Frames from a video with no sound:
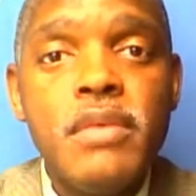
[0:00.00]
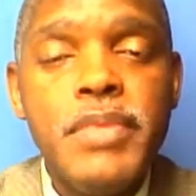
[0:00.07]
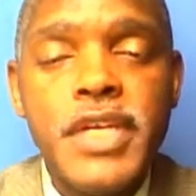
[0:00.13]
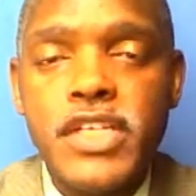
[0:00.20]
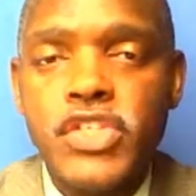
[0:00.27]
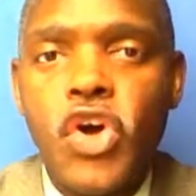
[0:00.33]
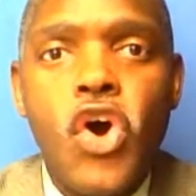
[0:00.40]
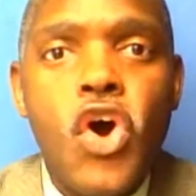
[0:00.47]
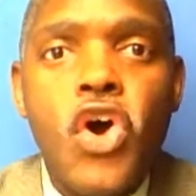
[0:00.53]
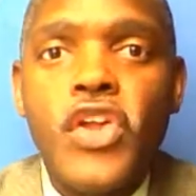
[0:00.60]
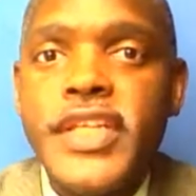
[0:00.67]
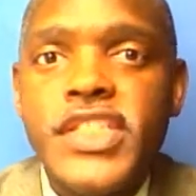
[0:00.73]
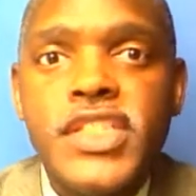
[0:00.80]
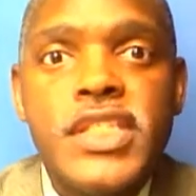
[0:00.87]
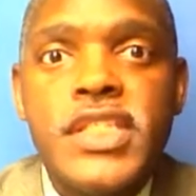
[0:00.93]
because all
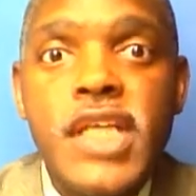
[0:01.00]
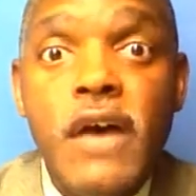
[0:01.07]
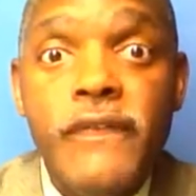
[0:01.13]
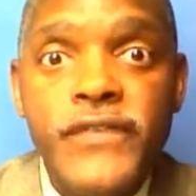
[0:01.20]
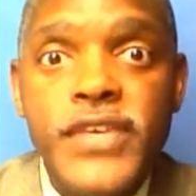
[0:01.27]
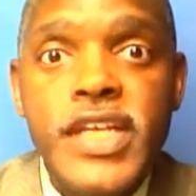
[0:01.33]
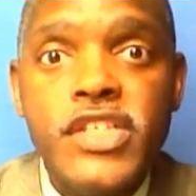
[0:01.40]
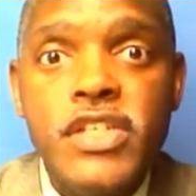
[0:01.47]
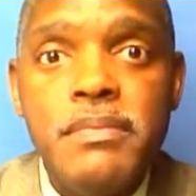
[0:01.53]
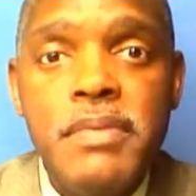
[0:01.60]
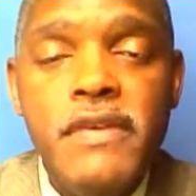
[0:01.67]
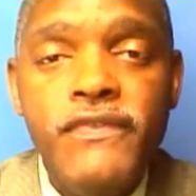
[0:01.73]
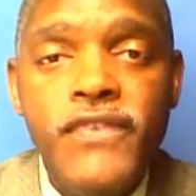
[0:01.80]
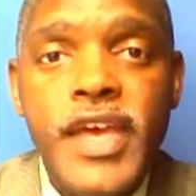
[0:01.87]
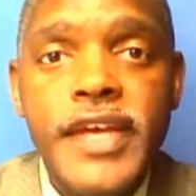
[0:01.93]
this stuff needs to
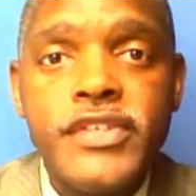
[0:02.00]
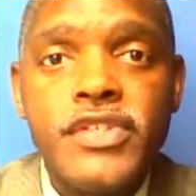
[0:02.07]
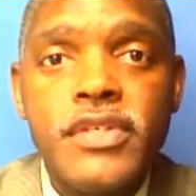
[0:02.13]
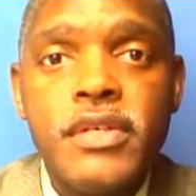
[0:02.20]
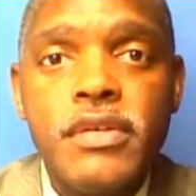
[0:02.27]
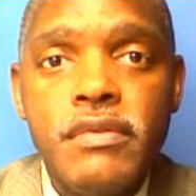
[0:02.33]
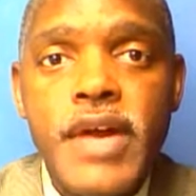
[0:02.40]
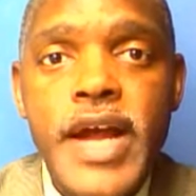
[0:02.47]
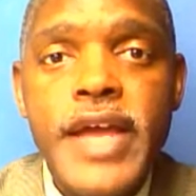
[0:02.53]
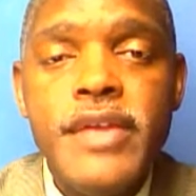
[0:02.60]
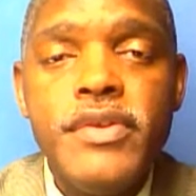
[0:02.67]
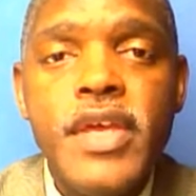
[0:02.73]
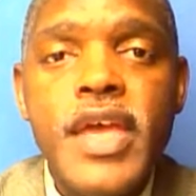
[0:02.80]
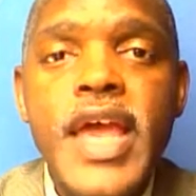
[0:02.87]
be fixed, right?